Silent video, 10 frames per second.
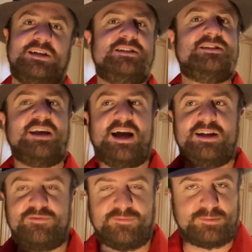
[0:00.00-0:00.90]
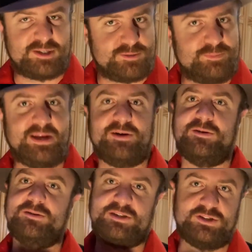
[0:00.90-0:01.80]
it's got
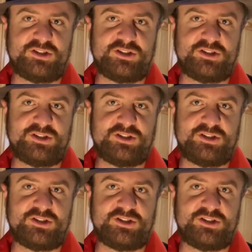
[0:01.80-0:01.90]
spears and